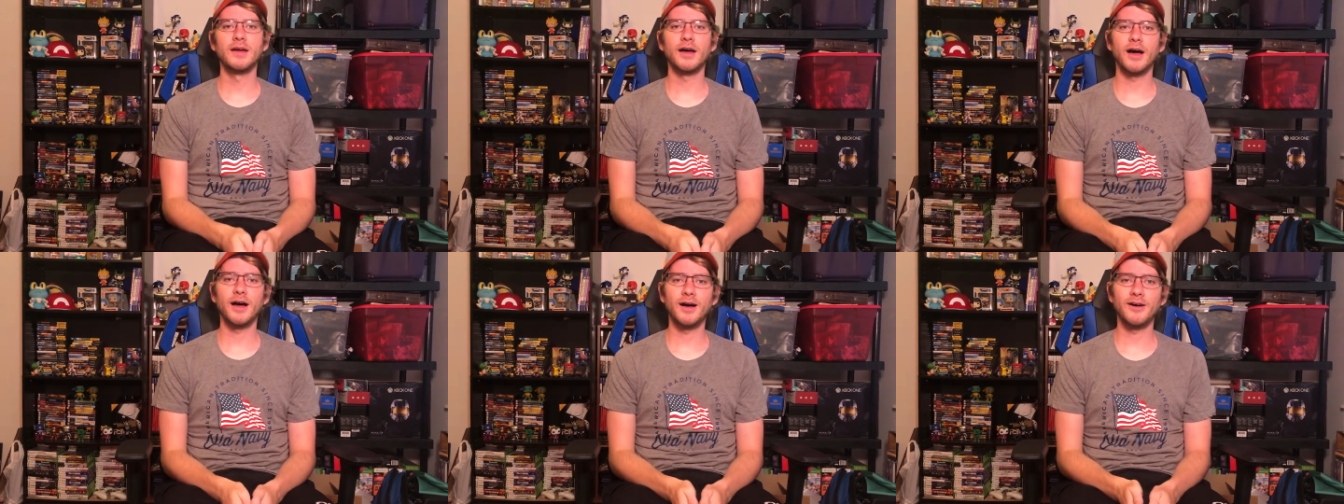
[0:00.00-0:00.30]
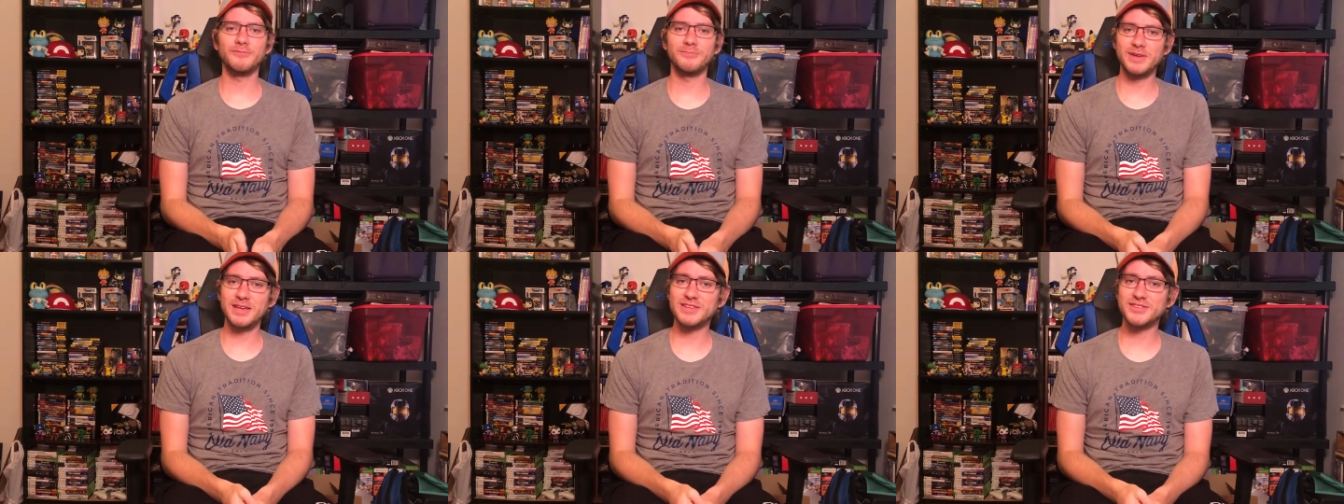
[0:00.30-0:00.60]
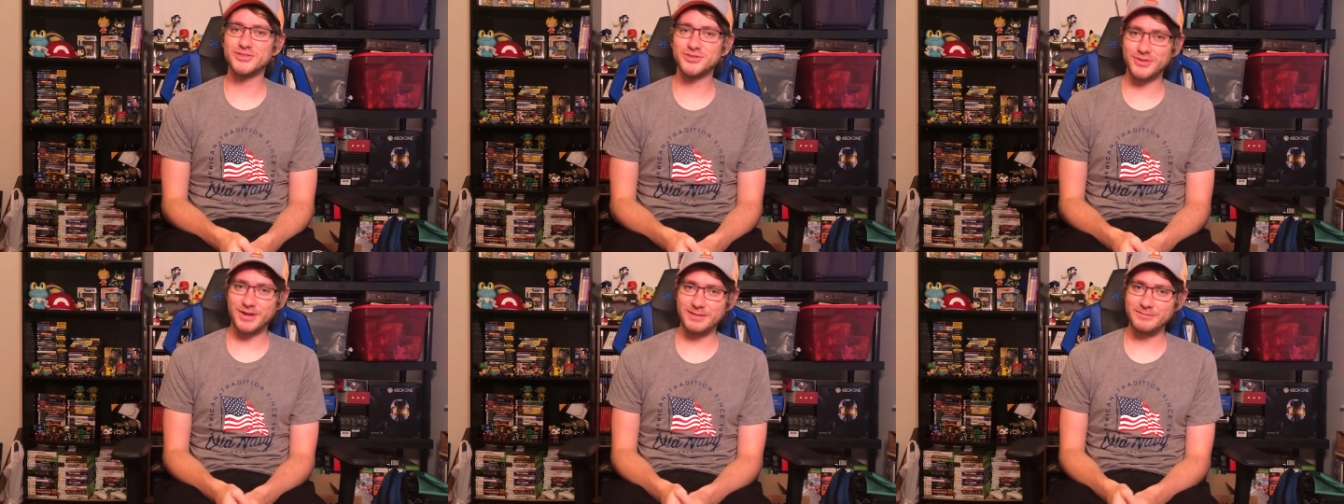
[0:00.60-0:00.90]
Of me
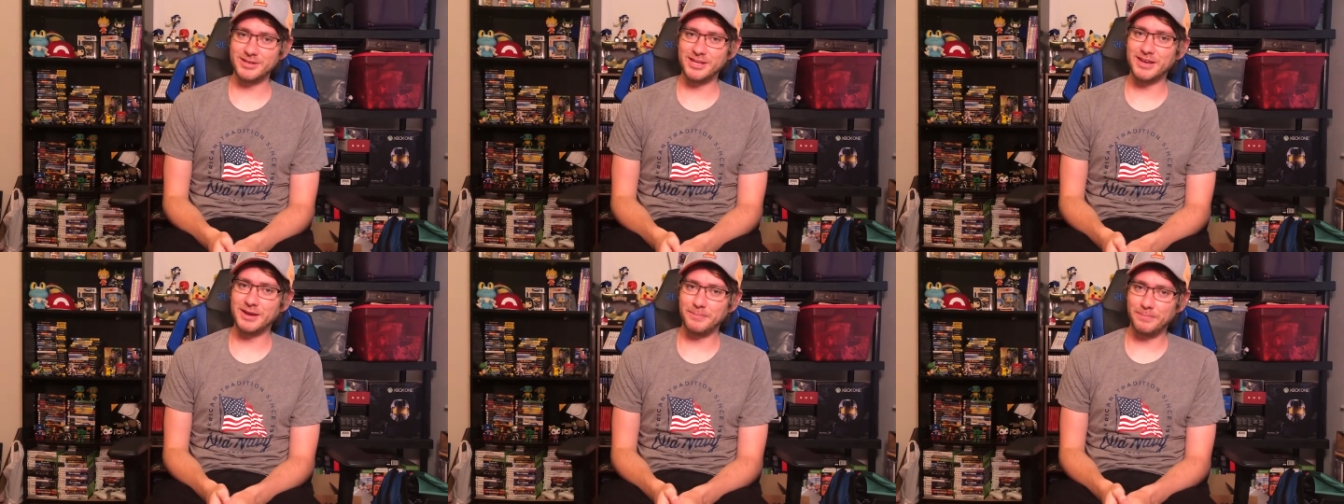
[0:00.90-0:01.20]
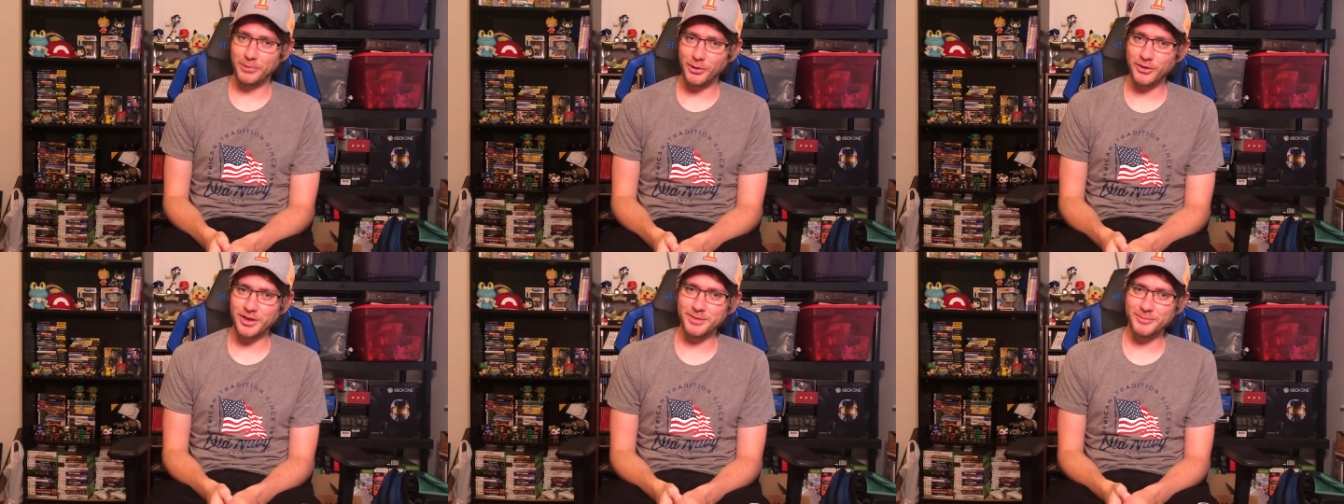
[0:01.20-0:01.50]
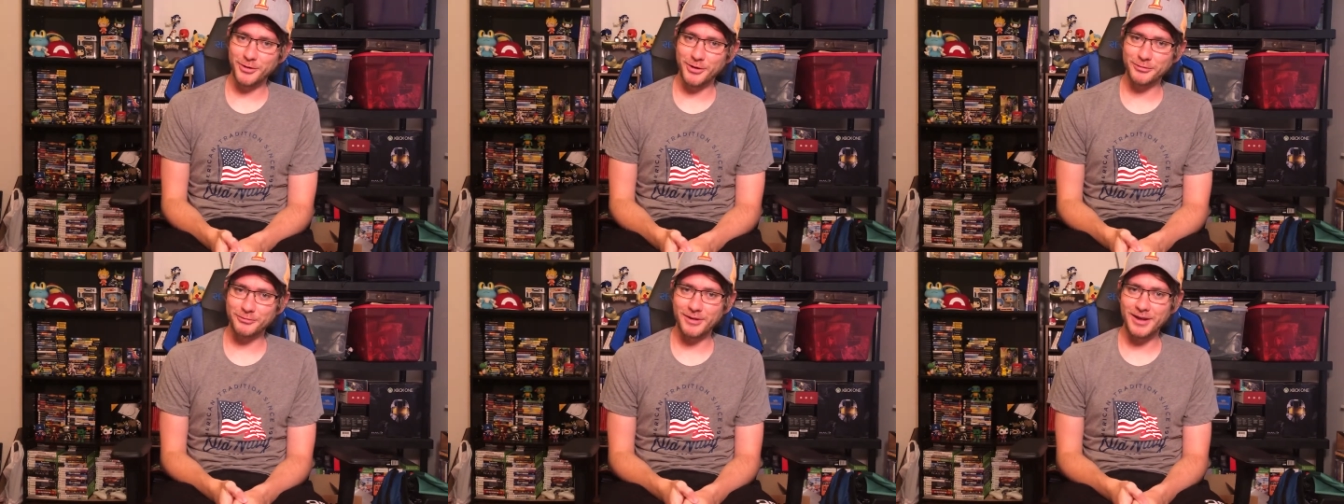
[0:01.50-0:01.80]
streaming
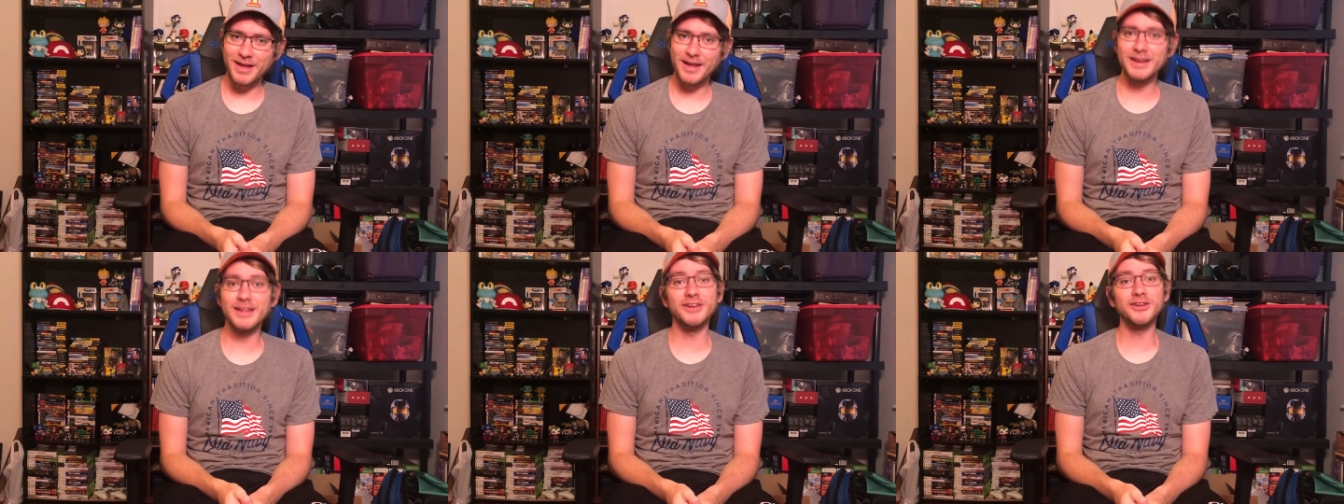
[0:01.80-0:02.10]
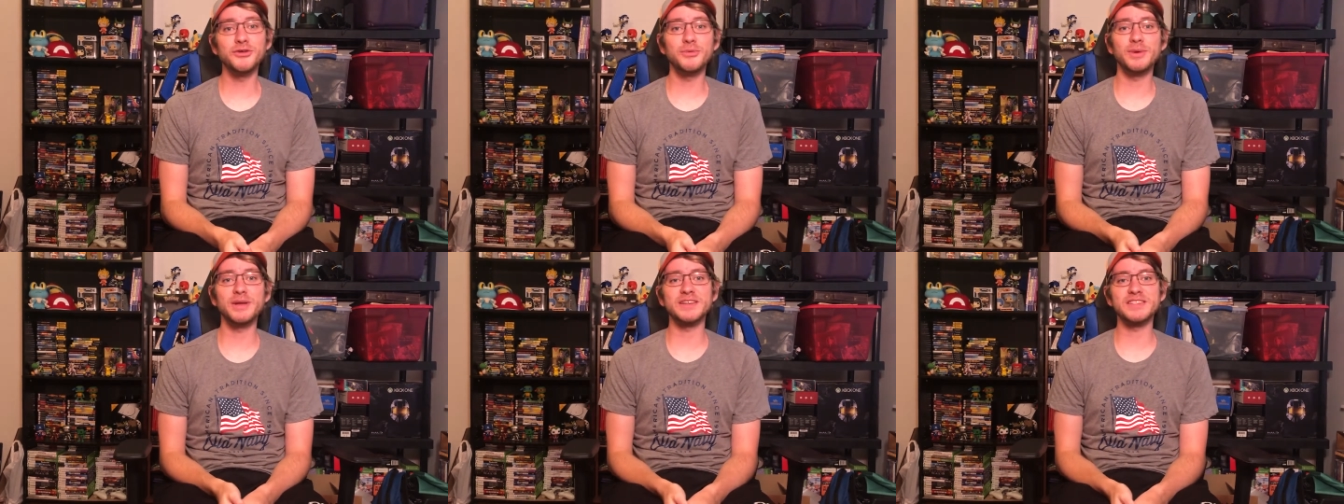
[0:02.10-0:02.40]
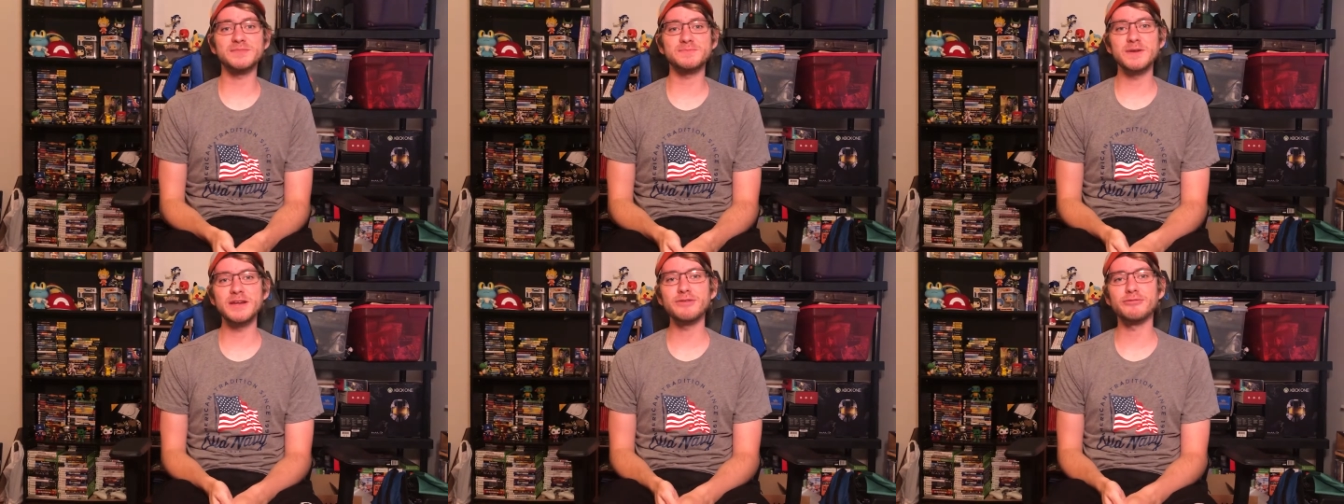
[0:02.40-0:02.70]
Pokemon Red and doing a
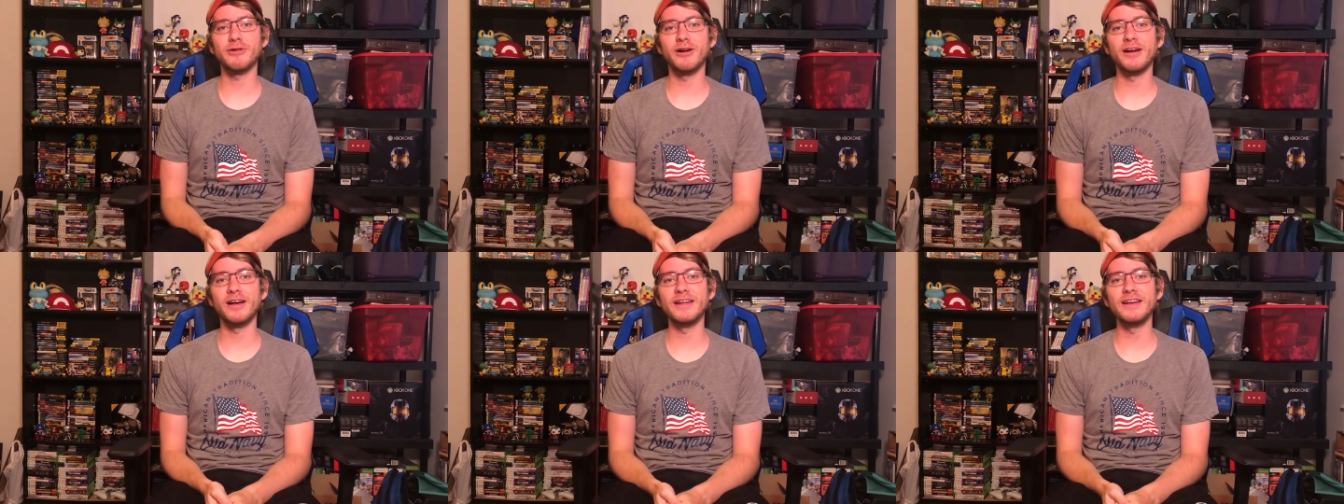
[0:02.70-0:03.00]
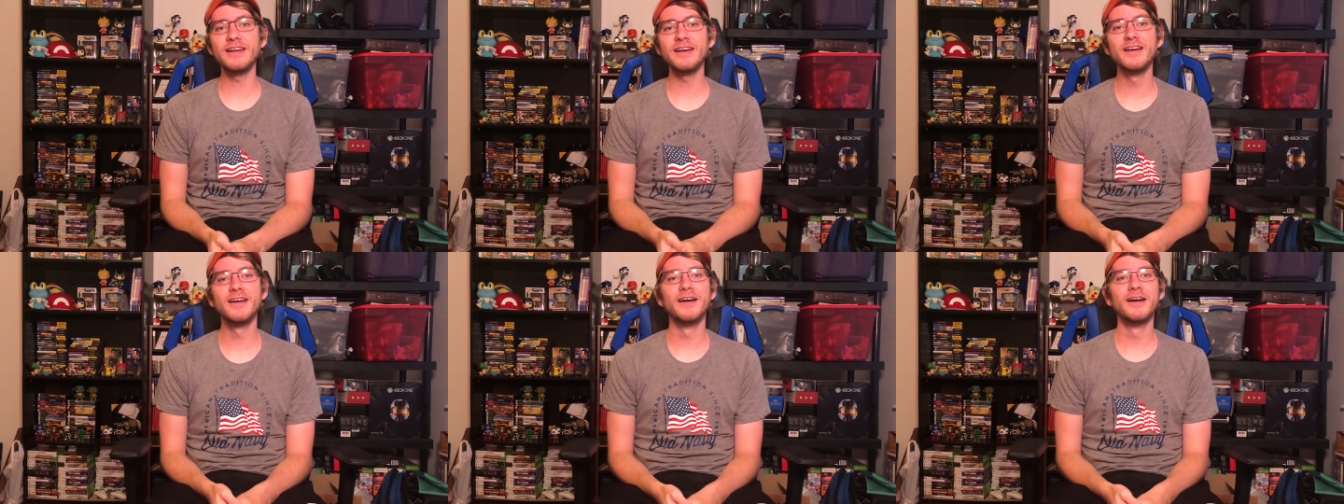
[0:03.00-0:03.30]
speed run.